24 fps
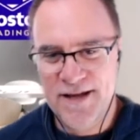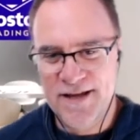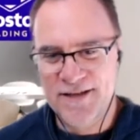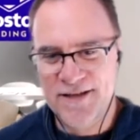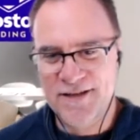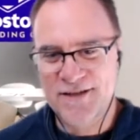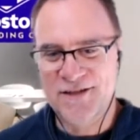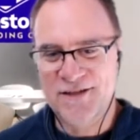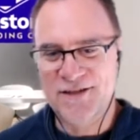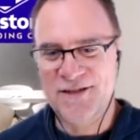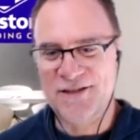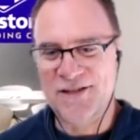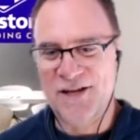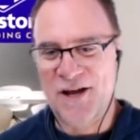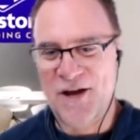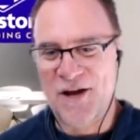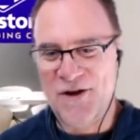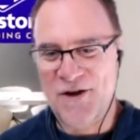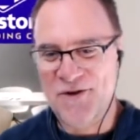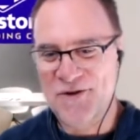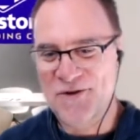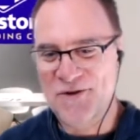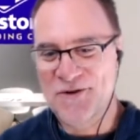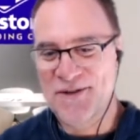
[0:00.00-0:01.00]

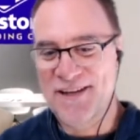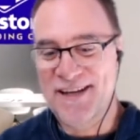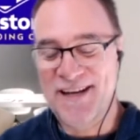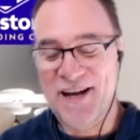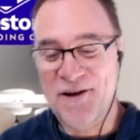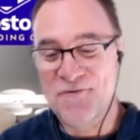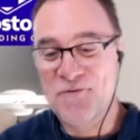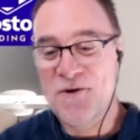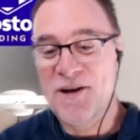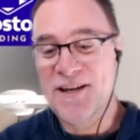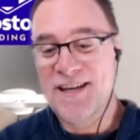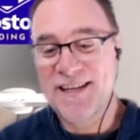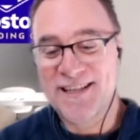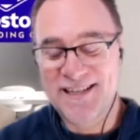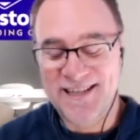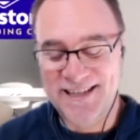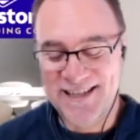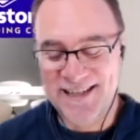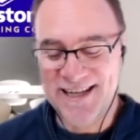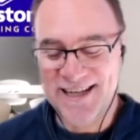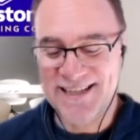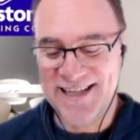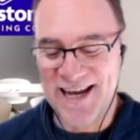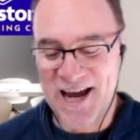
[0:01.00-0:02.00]
so, you know, working
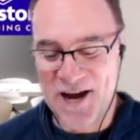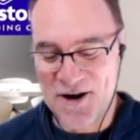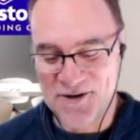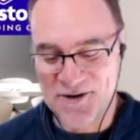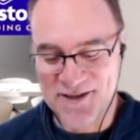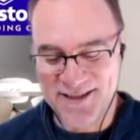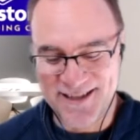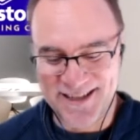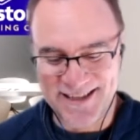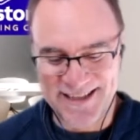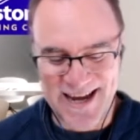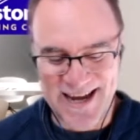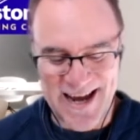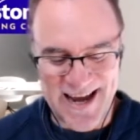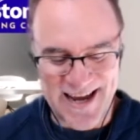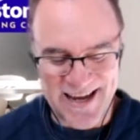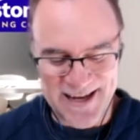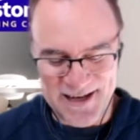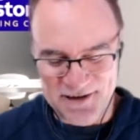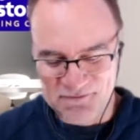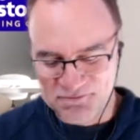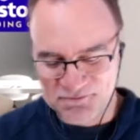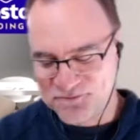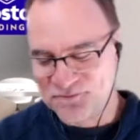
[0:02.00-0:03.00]
six hours a
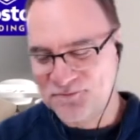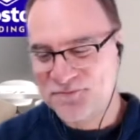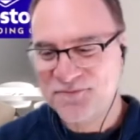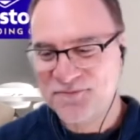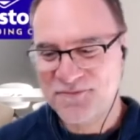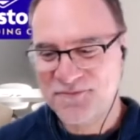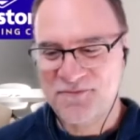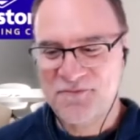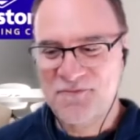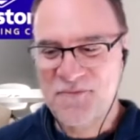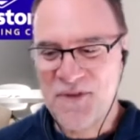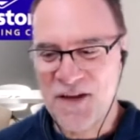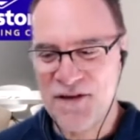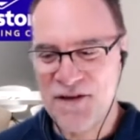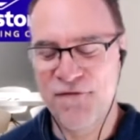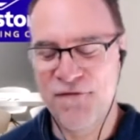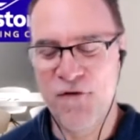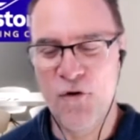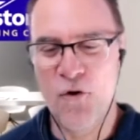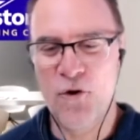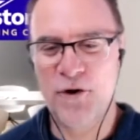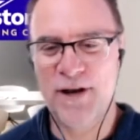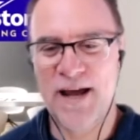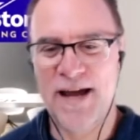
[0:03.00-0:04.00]
day,
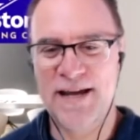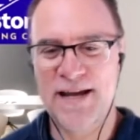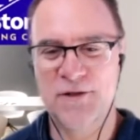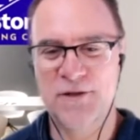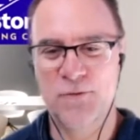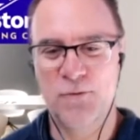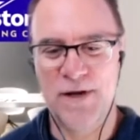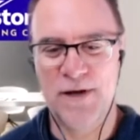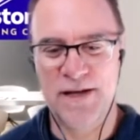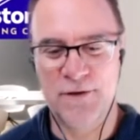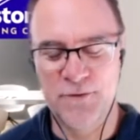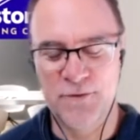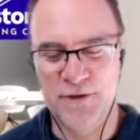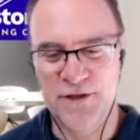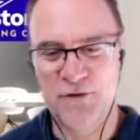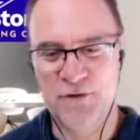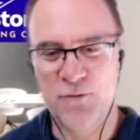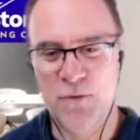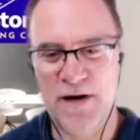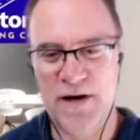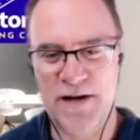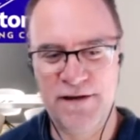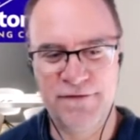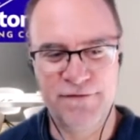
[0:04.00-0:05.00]
four days a week was
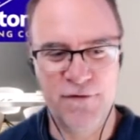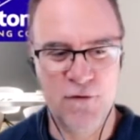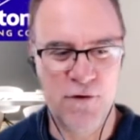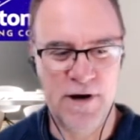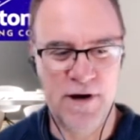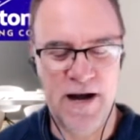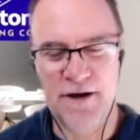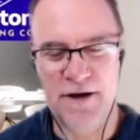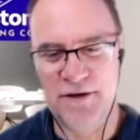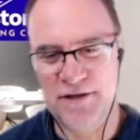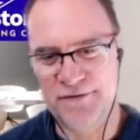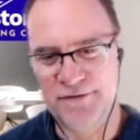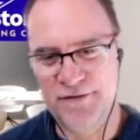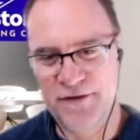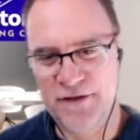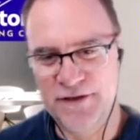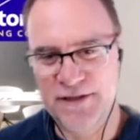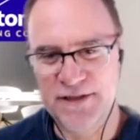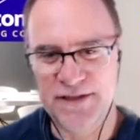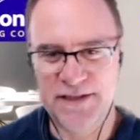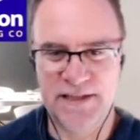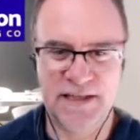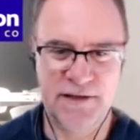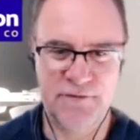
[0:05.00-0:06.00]
24 hours
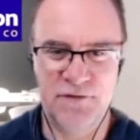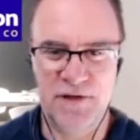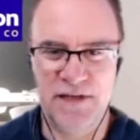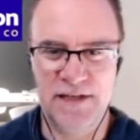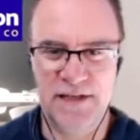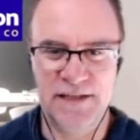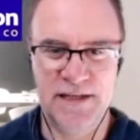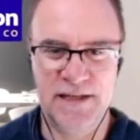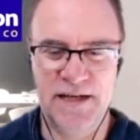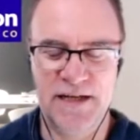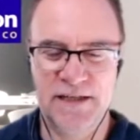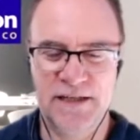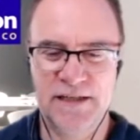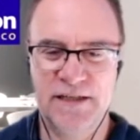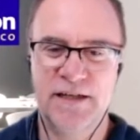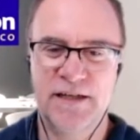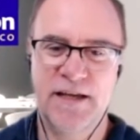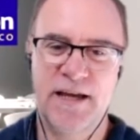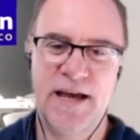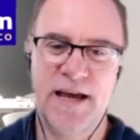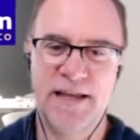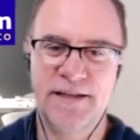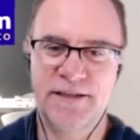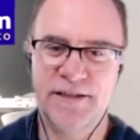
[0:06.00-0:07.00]
versus 76.
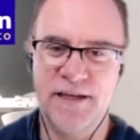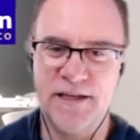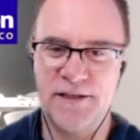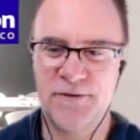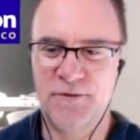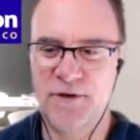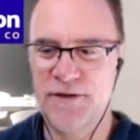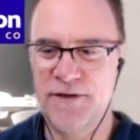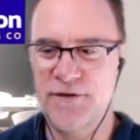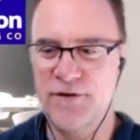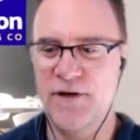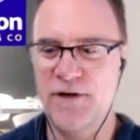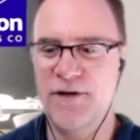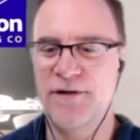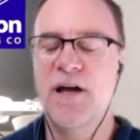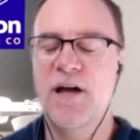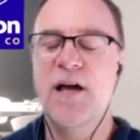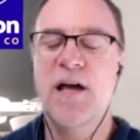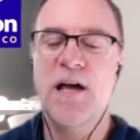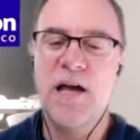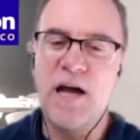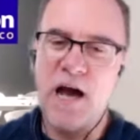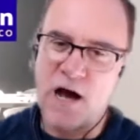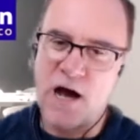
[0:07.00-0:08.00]
And yeah, so that's wow. what I thought I'll,
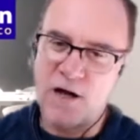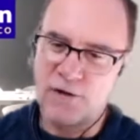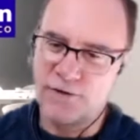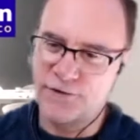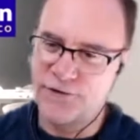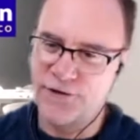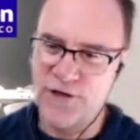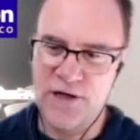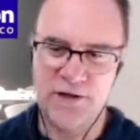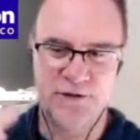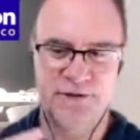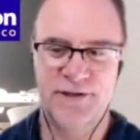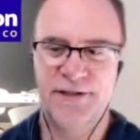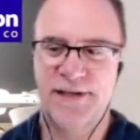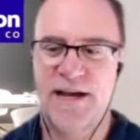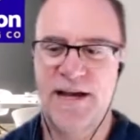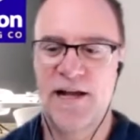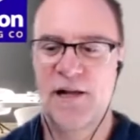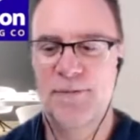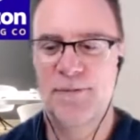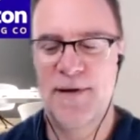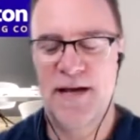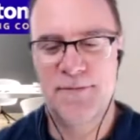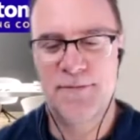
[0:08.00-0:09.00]
I'll, I'll
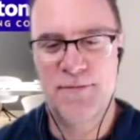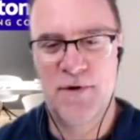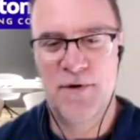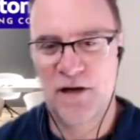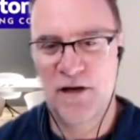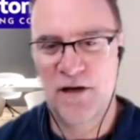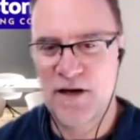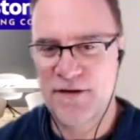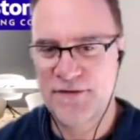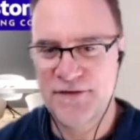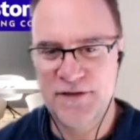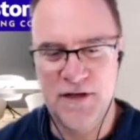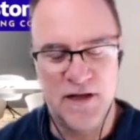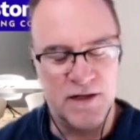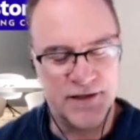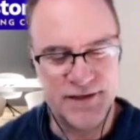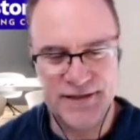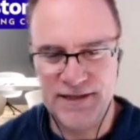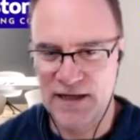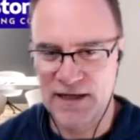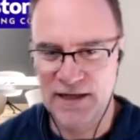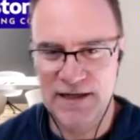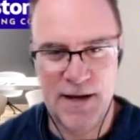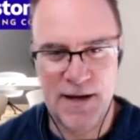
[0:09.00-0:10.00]
scale back my lifestyle,
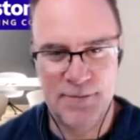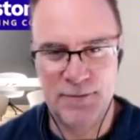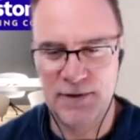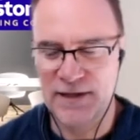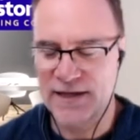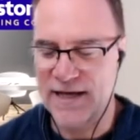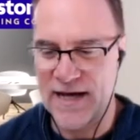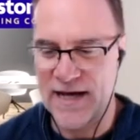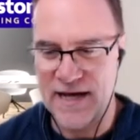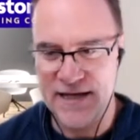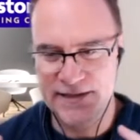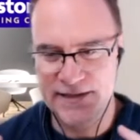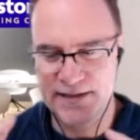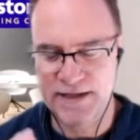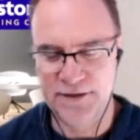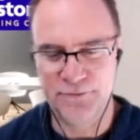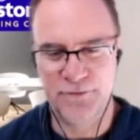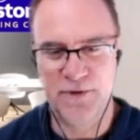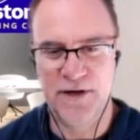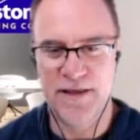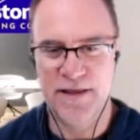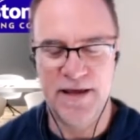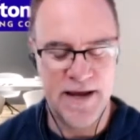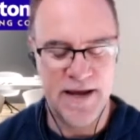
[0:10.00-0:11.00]
sell a couple of cars, get
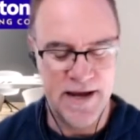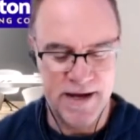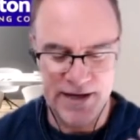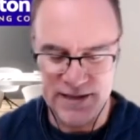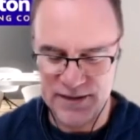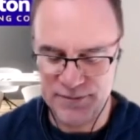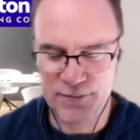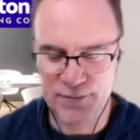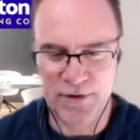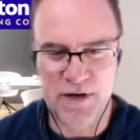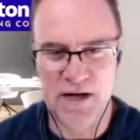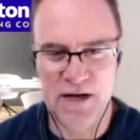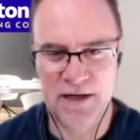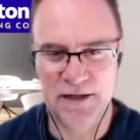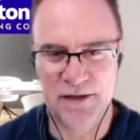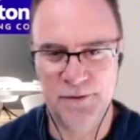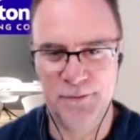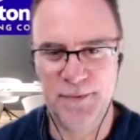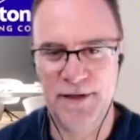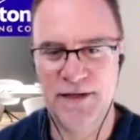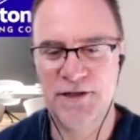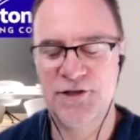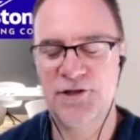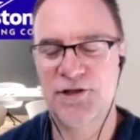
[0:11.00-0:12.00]
rid of the house, buy a little
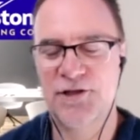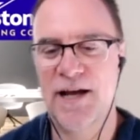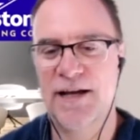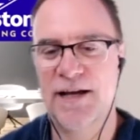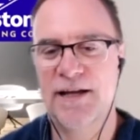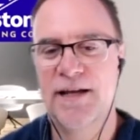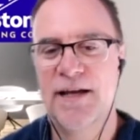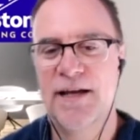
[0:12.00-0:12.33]
beach shack